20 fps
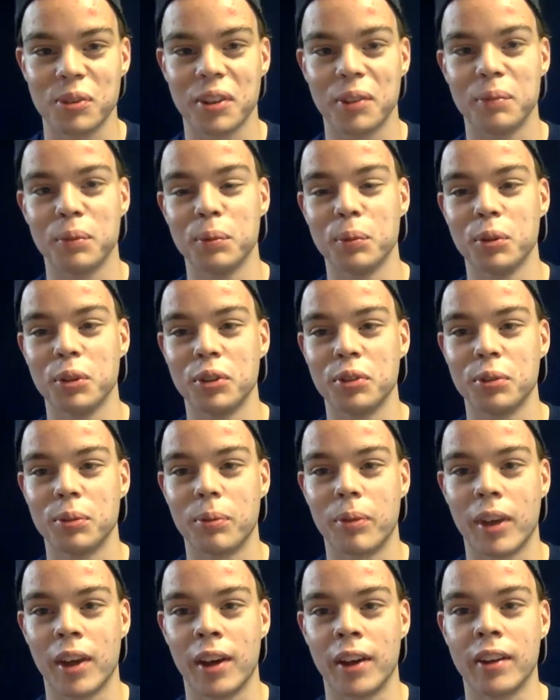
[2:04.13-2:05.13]
I remember you from
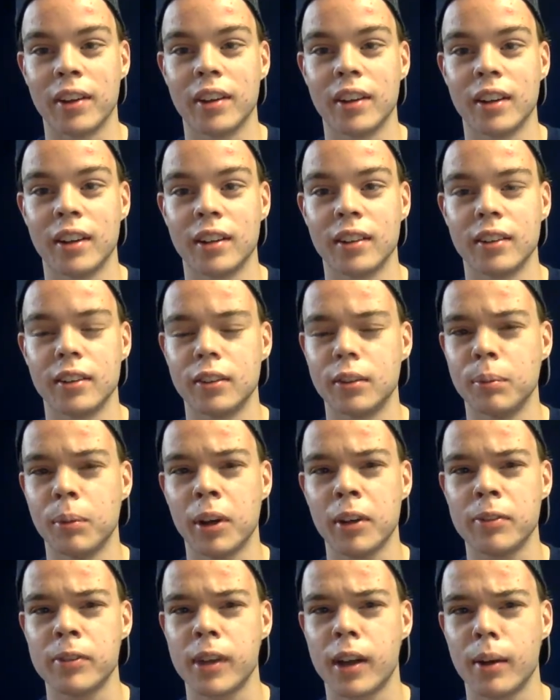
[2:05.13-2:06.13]
that. And you might
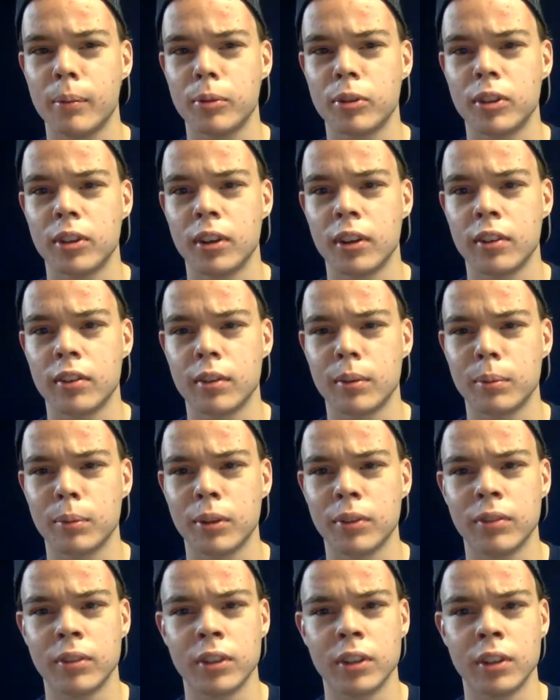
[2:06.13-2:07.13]
have commented on some of my
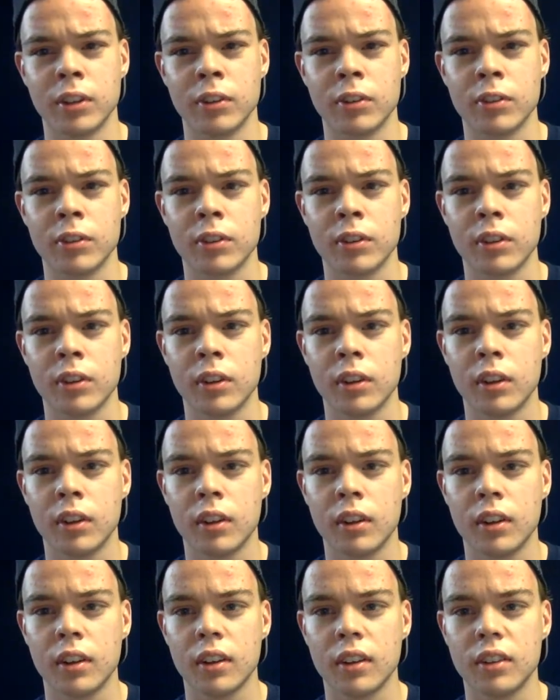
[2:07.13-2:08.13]
videos.
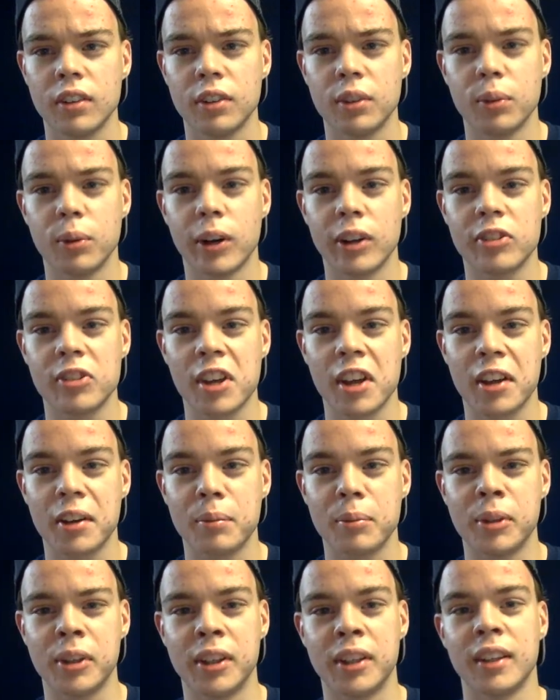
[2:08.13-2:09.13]
Do you watch
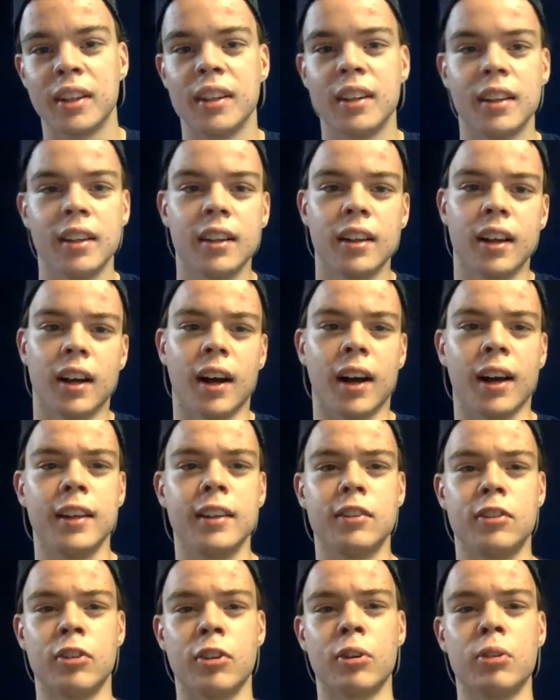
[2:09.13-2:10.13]
anime? I
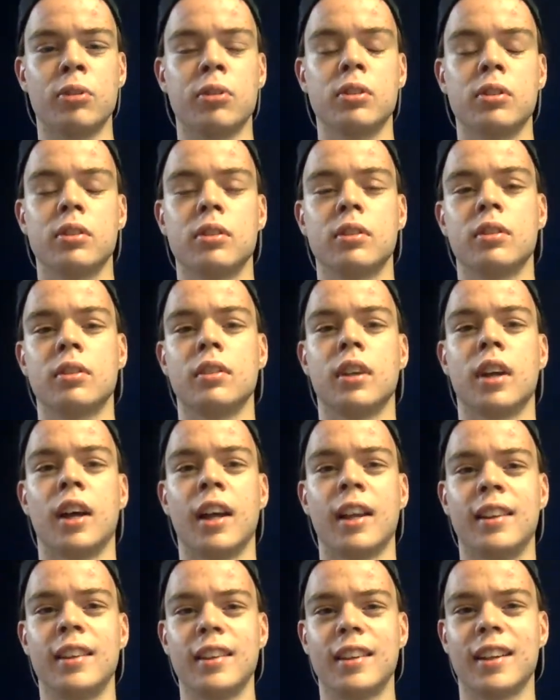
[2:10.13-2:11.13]
don't. I
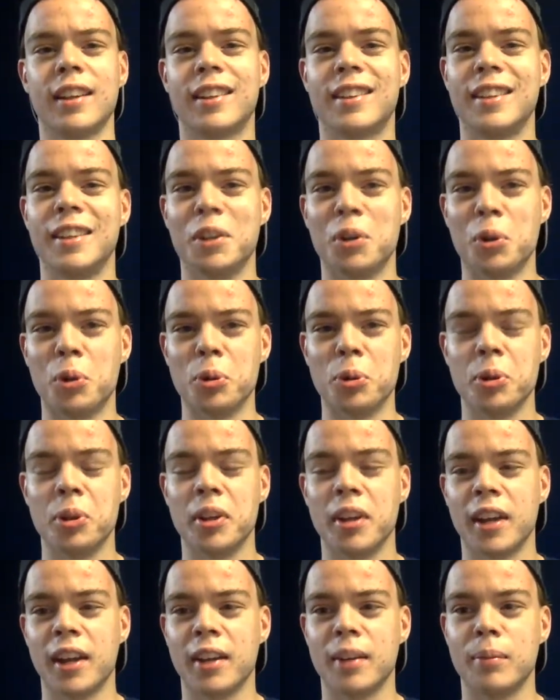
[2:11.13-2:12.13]
think like the
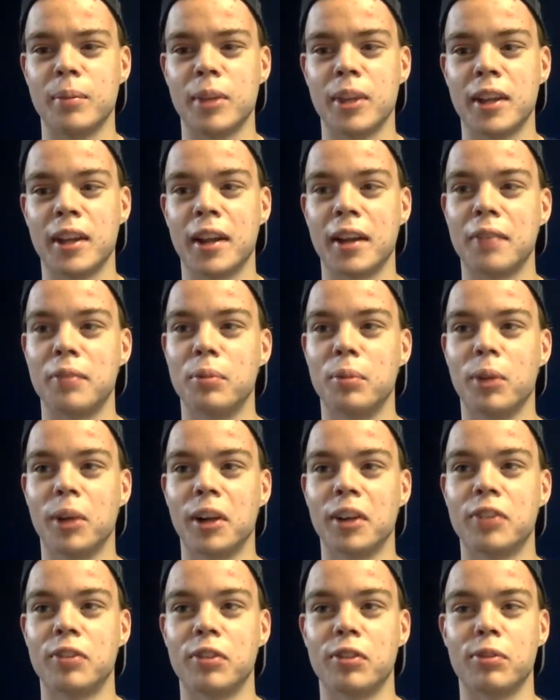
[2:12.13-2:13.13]
only anime that I've
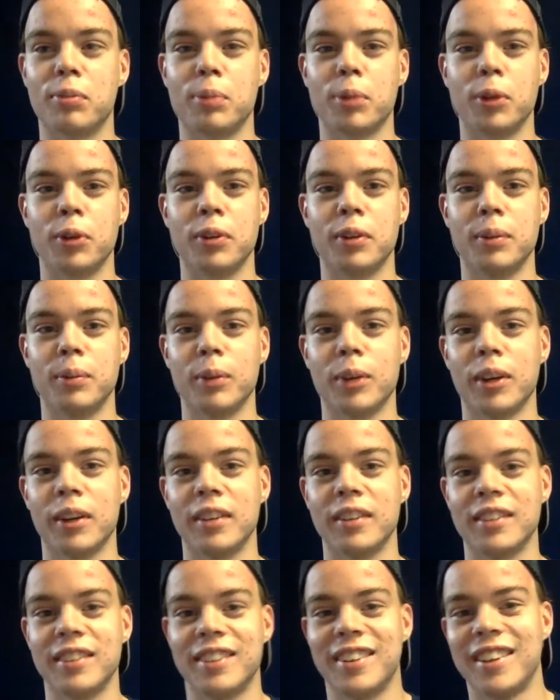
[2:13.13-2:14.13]
watched is
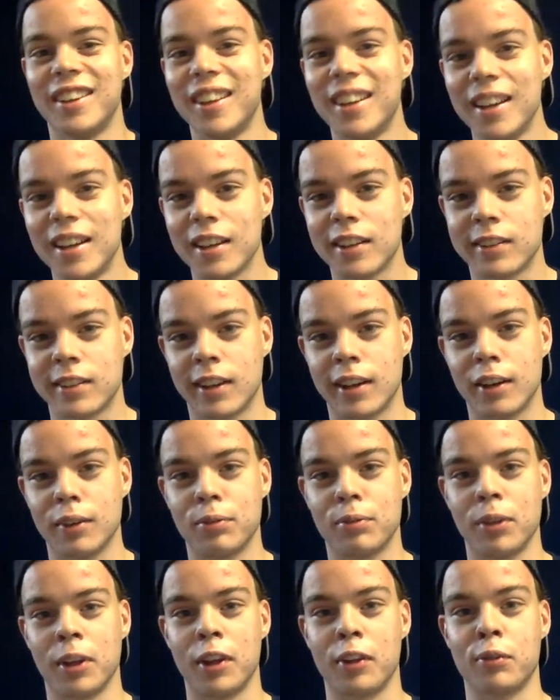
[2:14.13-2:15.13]
Pokemon because I had a
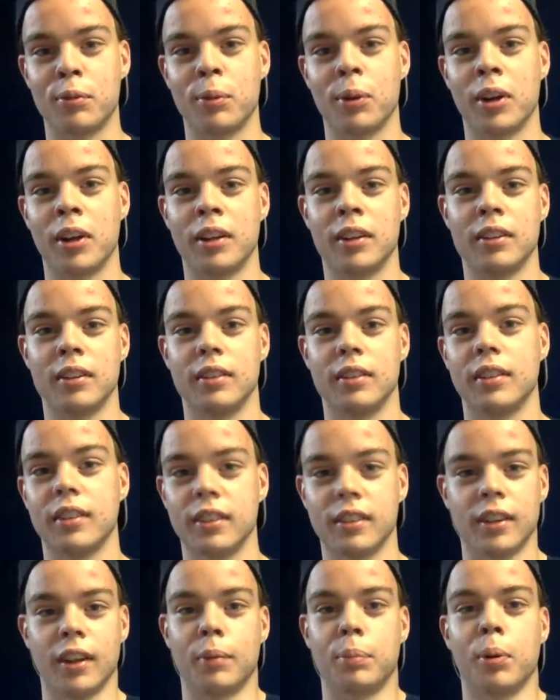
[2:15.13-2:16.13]
phase where
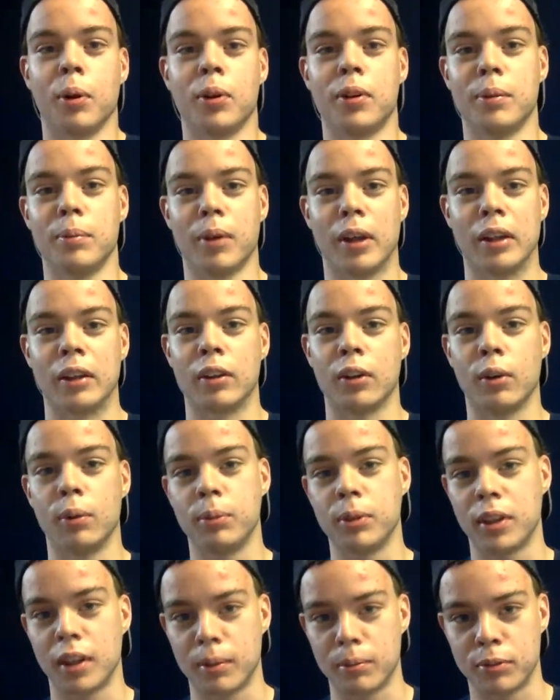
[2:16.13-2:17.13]
like Pokemon Go
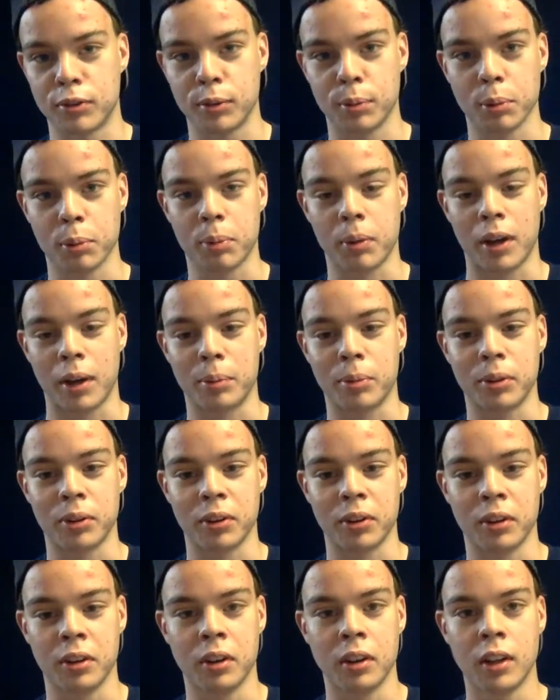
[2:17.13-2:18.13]
became super
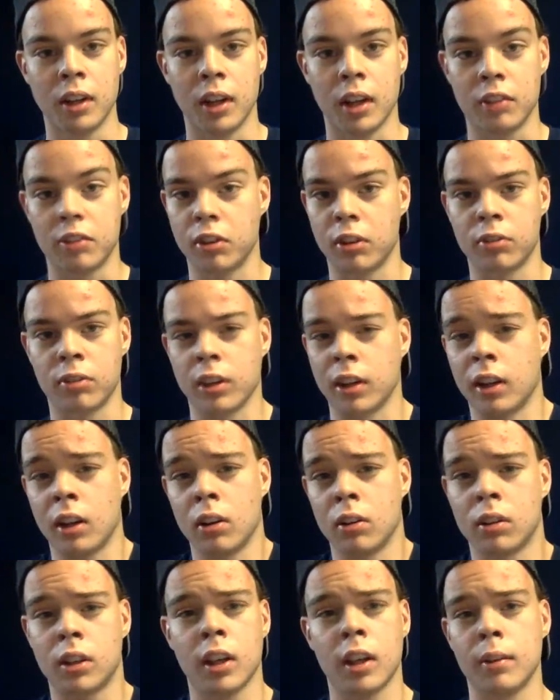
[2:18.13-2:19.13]
popular. So I was like,
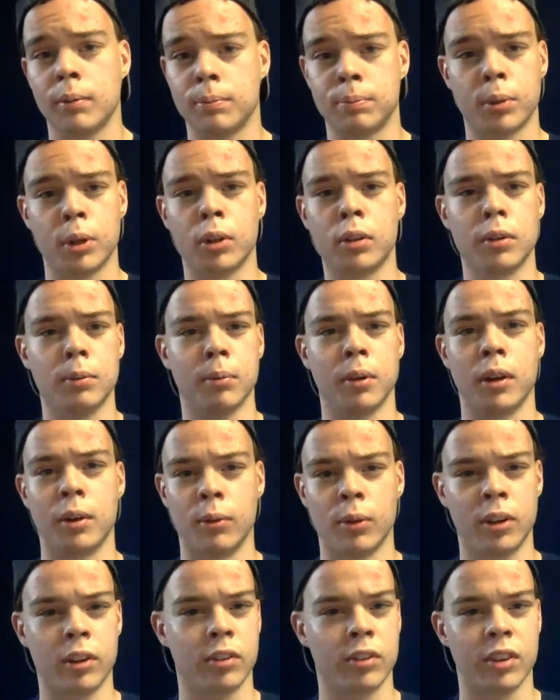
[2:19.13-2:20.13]
okay, Pokemon,
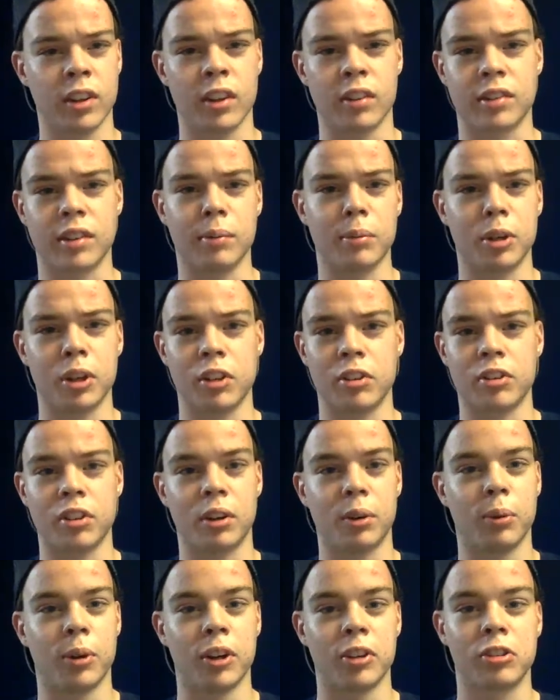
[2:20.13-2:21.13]
what is this? I'm gonna
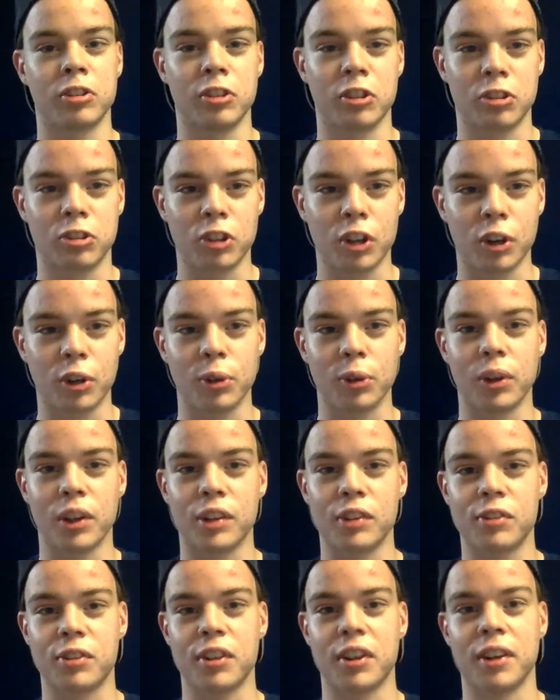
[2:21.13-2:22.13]
start watching the show
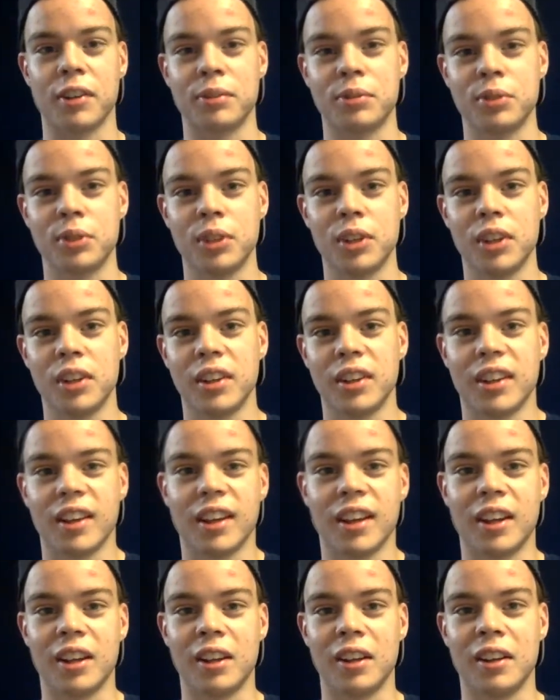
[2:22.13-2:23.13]
and stuff.
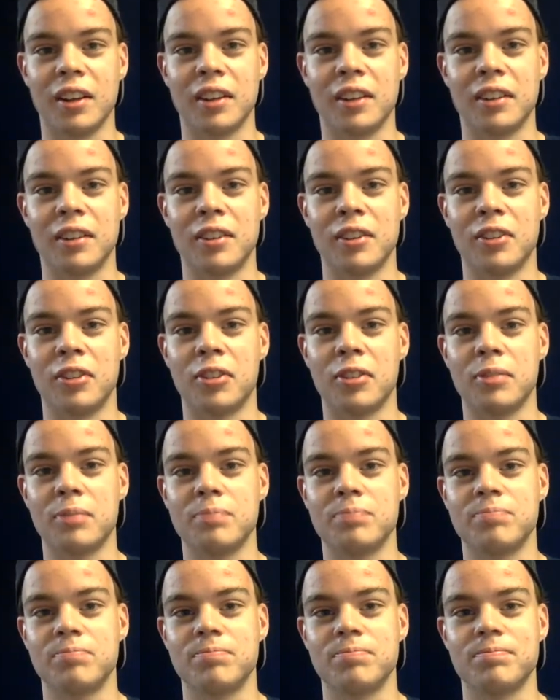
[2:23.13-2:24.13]
And
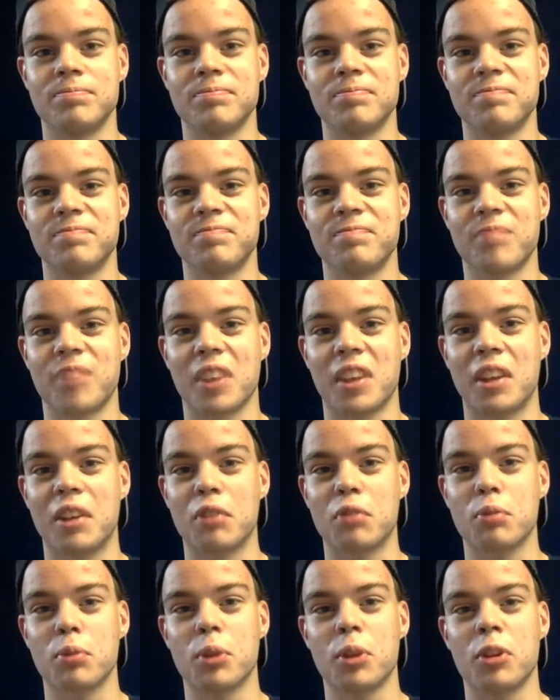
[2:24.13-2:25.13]
it
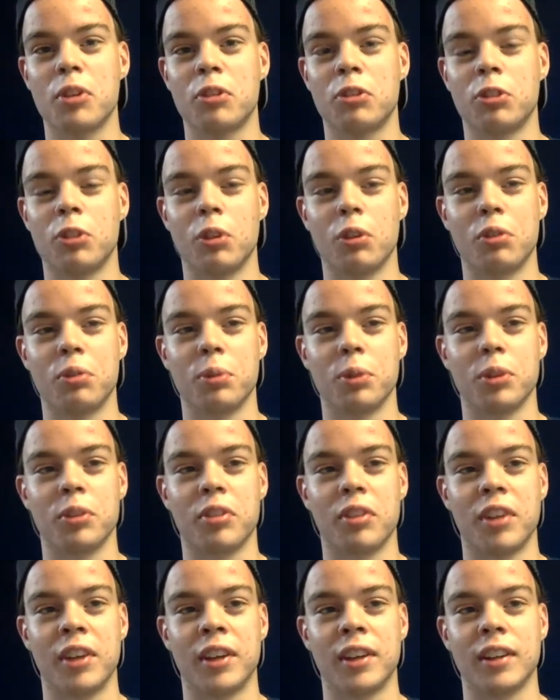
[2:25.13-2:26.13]
was one of those shows where it's
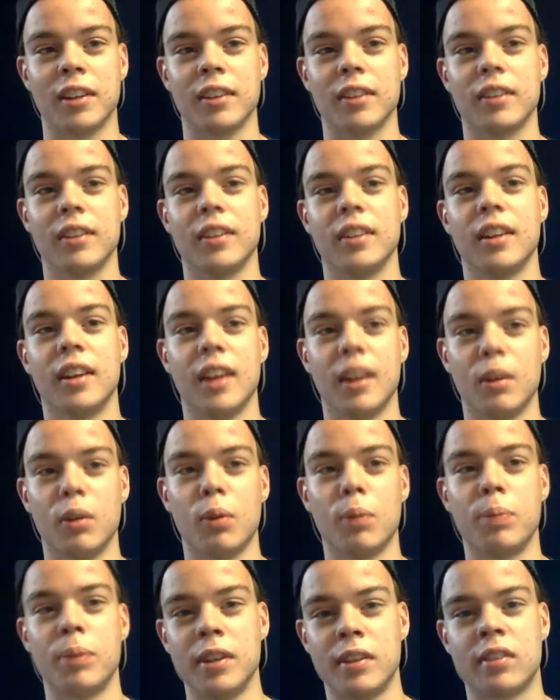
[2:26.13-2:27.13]
like it
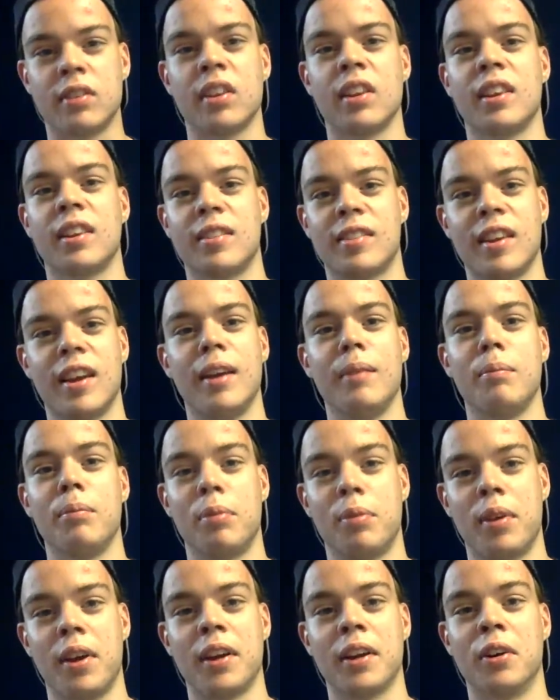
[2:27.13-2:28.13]
repeats the same
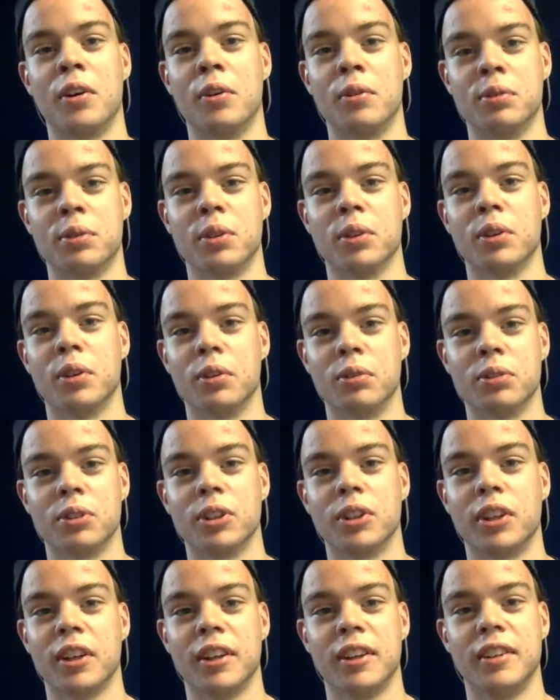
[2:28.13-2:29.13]
thing over and over
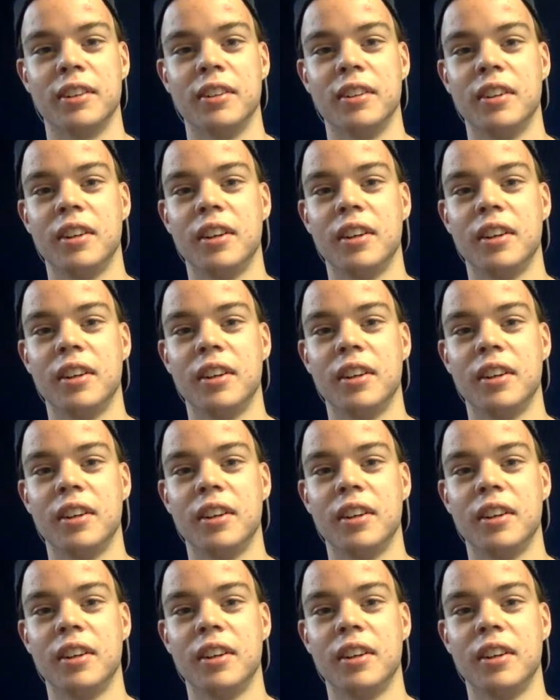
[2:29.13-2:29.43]
again.